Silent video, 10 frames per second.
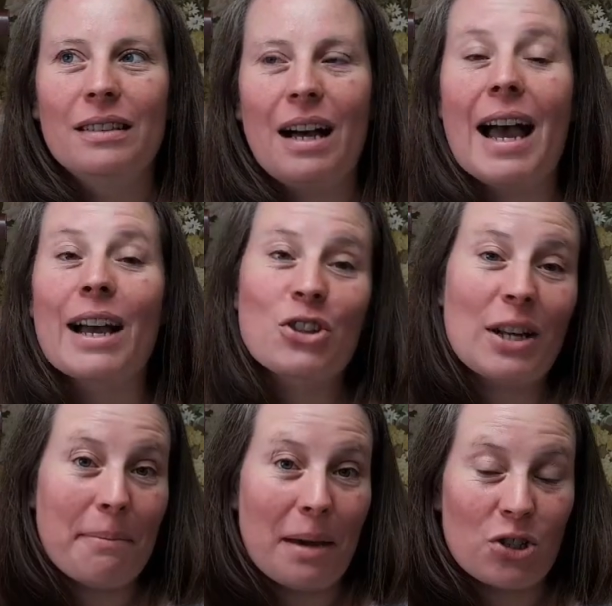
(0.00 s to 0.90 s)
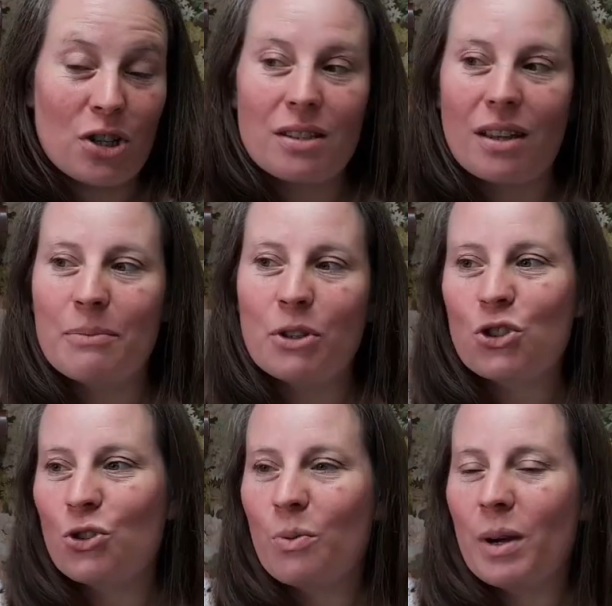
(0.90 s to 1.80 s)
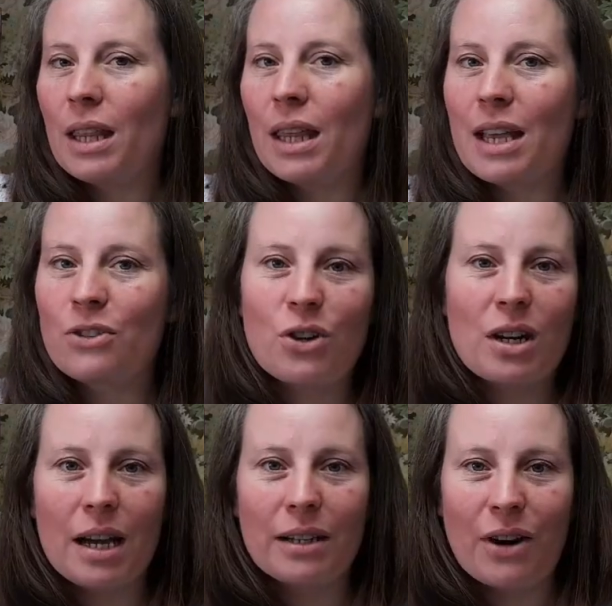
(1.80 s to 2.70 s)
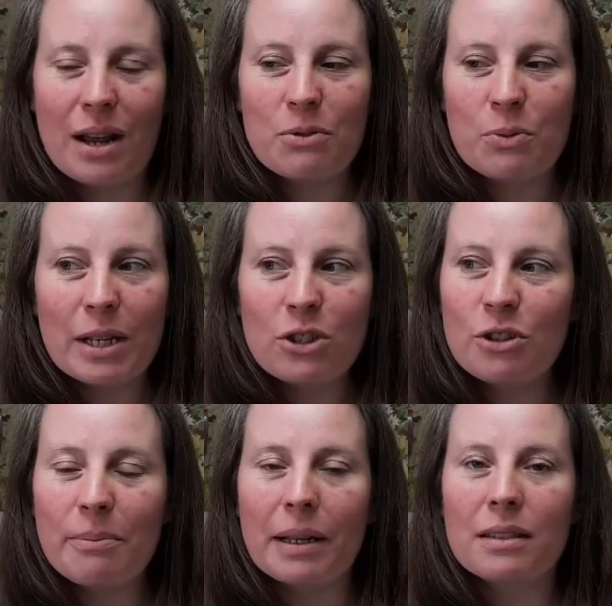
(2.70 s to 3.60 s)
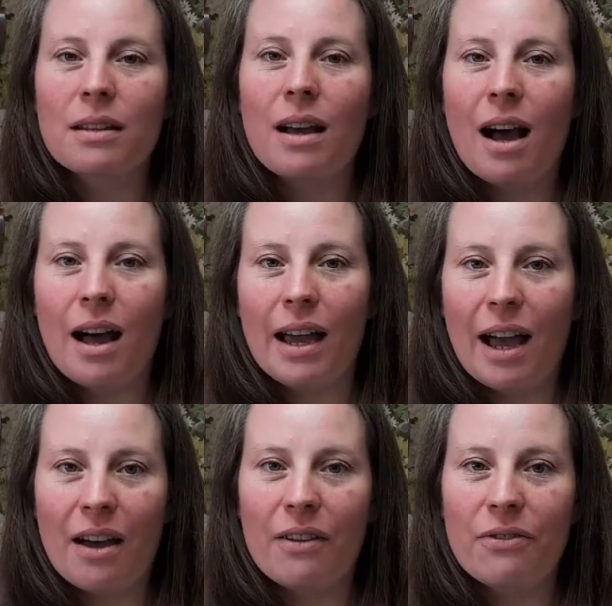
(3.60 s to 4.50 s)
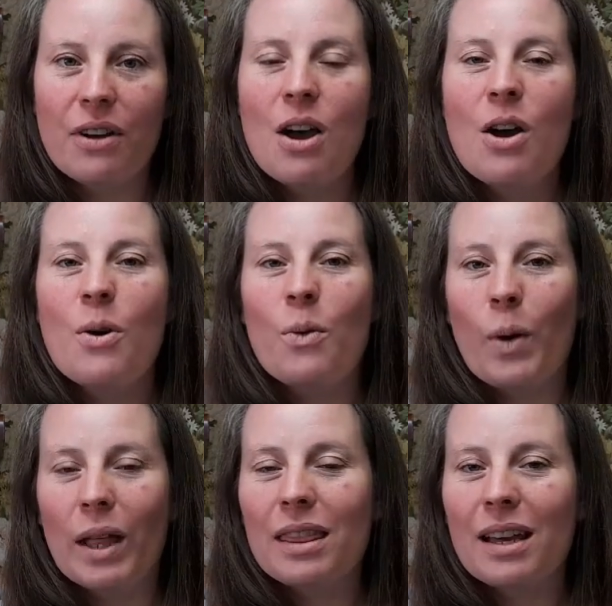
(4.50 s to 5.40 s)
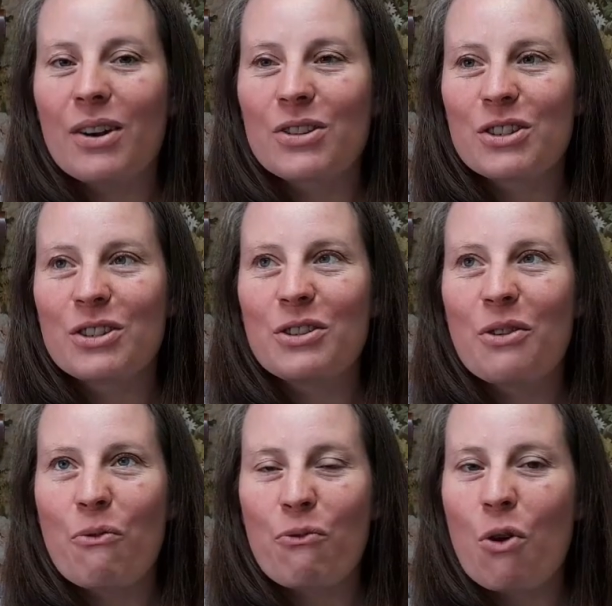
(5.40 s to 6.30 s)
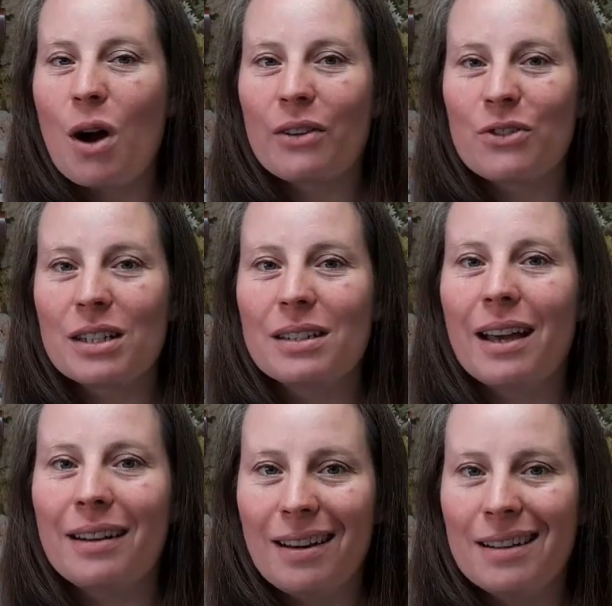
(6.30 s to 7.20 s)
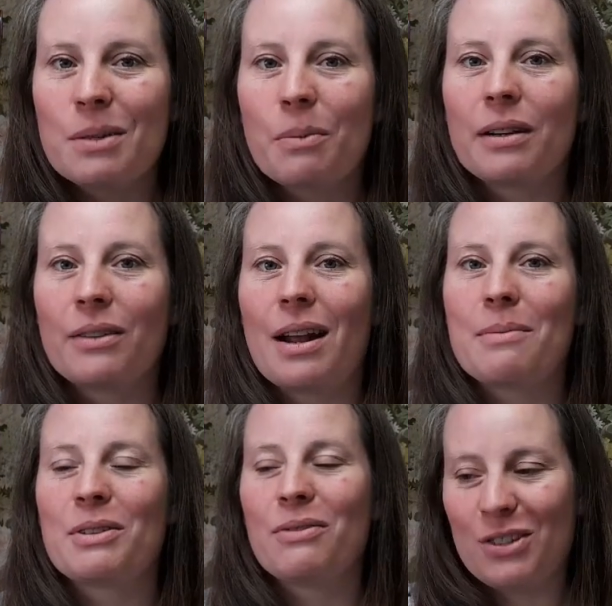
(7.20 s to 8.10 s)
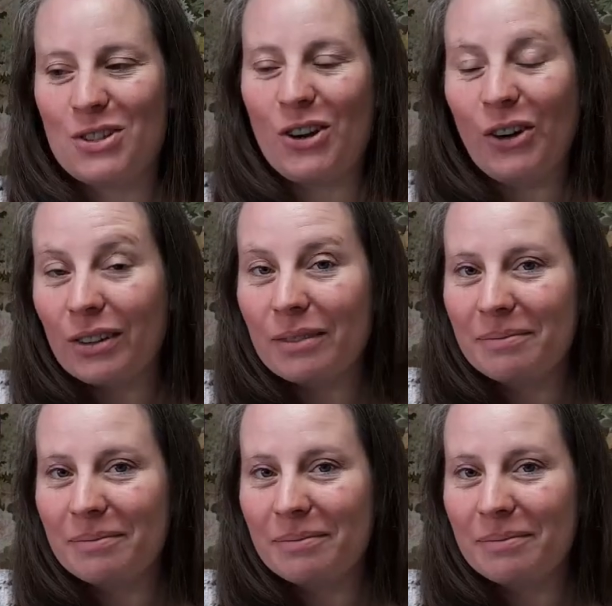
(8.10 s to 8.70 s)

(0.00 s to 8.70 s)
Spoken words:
actually measured, so I'm not sure where the extra 9 grams went to, but I have 1,491 grams of this yarn.